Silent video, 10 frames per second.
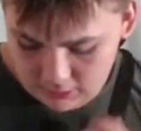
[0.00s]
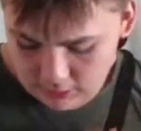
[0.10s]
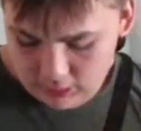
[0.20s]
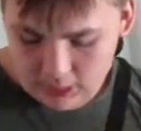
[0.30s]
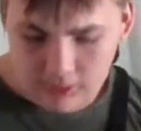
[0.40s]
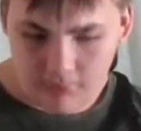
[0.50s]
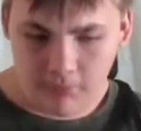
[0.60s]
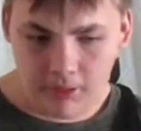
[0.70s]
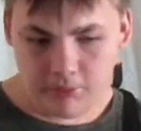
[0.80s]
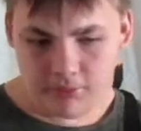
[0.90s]

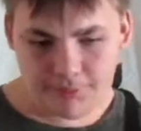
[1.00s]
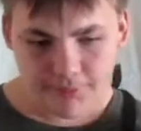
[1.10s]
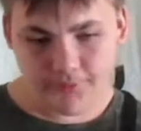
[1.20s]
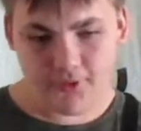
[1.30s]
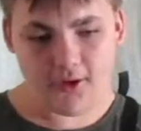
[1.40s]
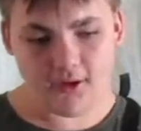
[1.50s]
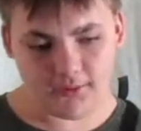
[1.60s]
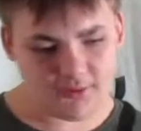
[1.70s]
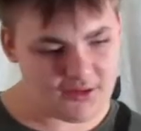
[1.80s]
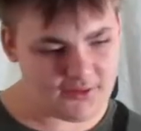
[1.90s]
I would
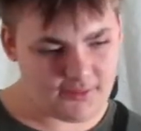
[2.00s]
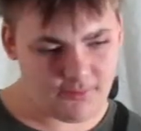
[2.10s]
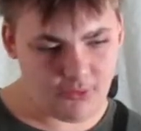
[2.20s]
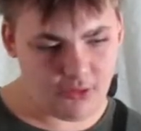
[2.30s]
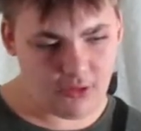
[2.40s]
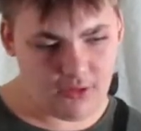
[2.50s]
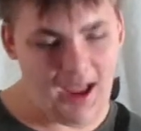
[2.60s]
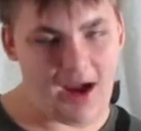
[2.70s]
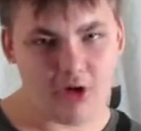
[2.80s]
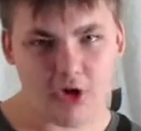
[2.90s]
prefer just some more
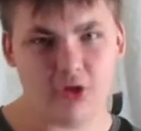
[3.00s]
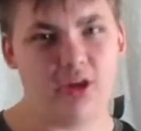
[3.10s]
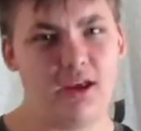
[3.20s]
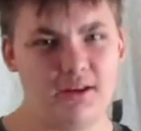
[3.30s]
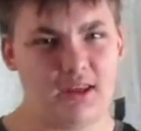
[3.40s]
arrows, I guess.